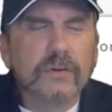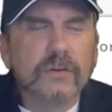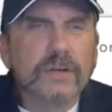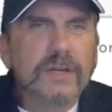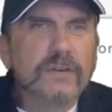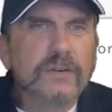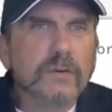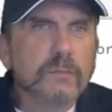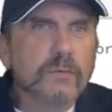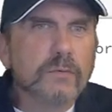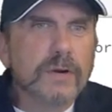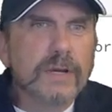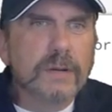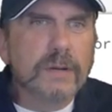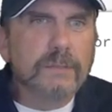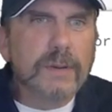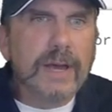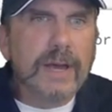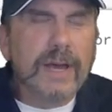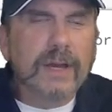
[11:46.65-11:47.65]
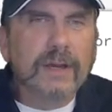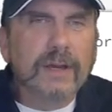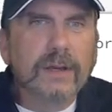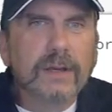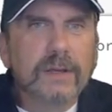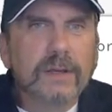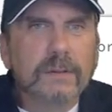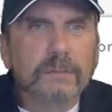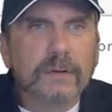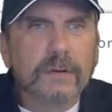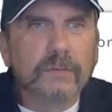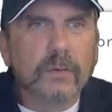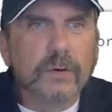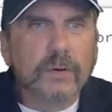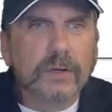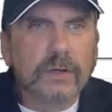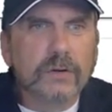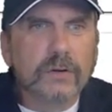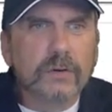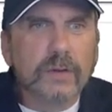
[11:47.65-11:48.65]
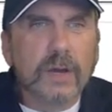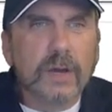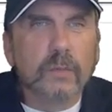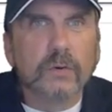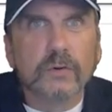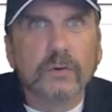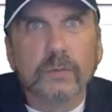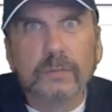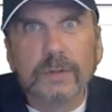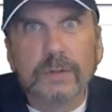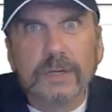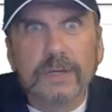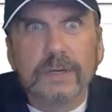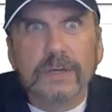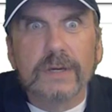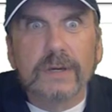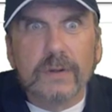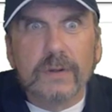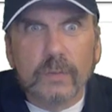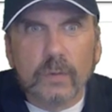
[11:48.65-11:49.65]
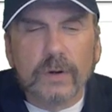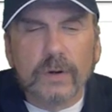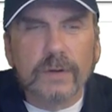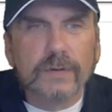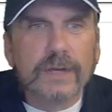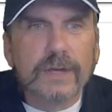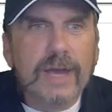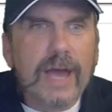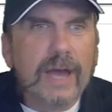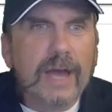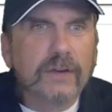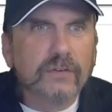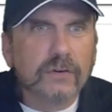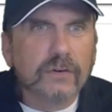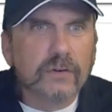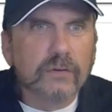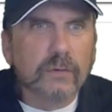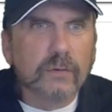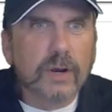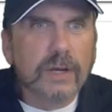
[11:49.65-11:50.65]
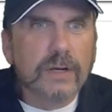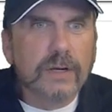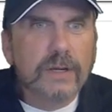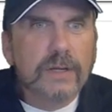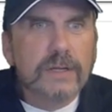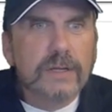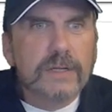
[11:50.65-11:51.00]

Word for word: You need to bring it back before you can do that, which would be one of the actions, right?